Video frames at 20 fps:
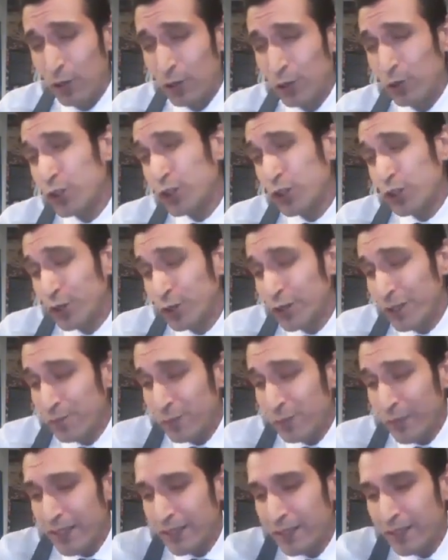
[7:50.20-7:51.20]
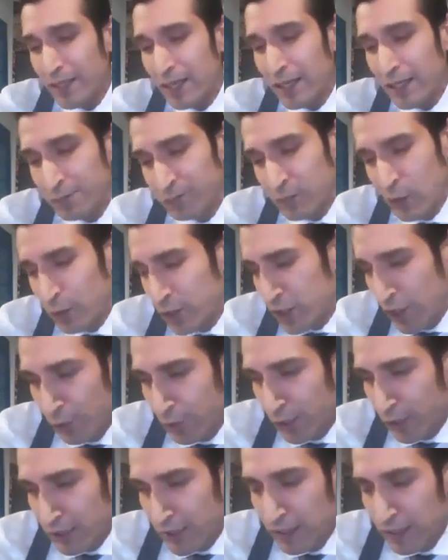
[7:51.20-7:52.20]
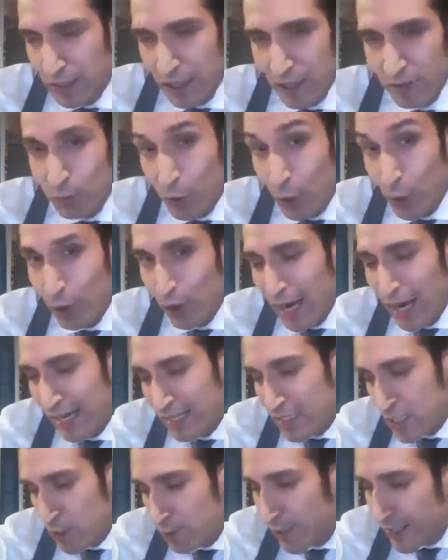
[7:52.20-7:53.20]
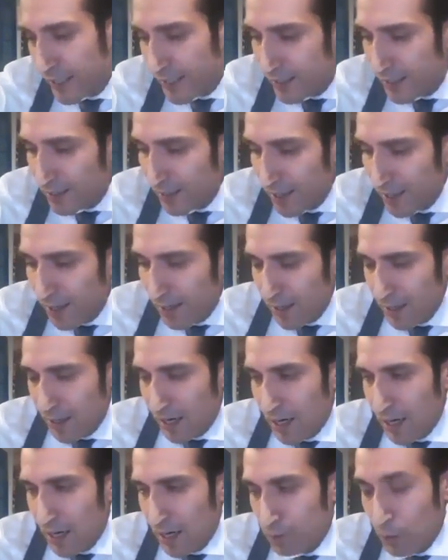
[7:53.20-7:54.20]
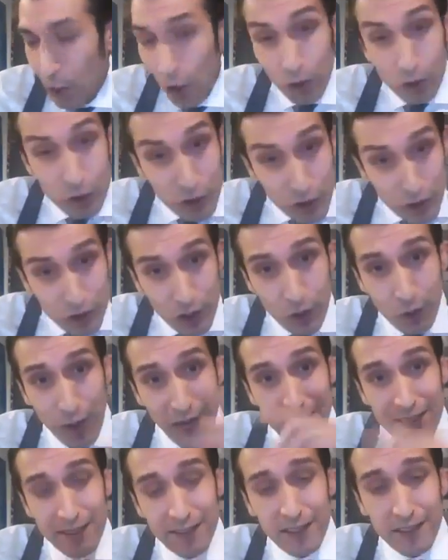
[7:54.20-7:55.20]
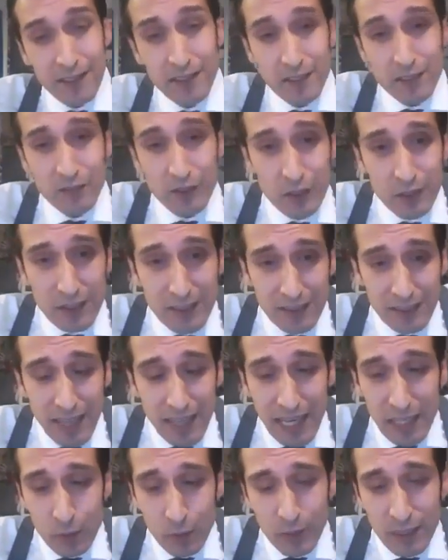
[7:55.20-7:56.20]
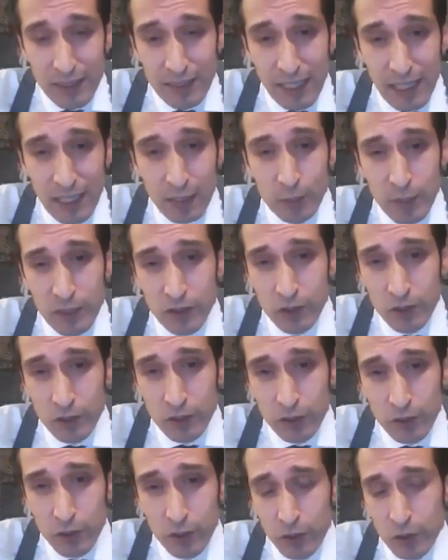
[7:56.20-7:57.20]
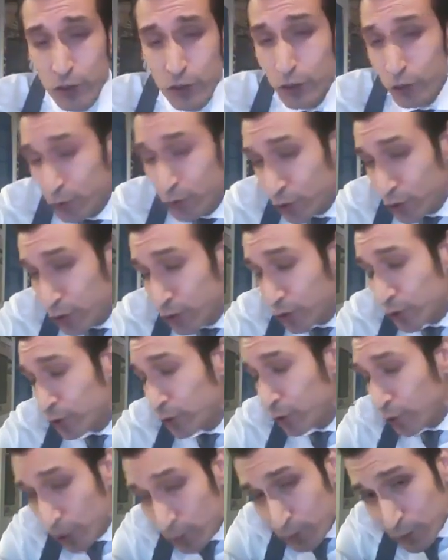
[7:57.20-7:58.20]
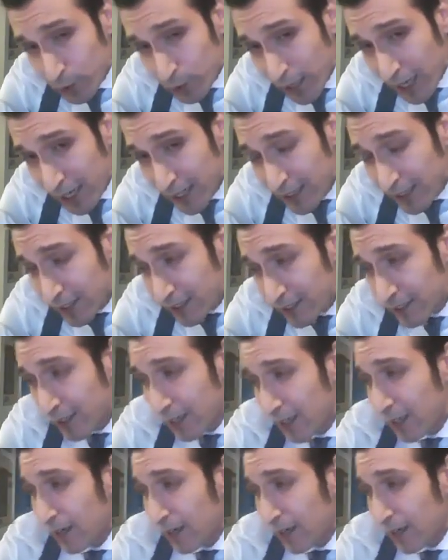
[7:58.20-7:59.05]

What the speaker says: student media, which I really love, Boyle Heights Beat. Also, I did an interview tonight with El Pachuco Zoot Suit Incorporated,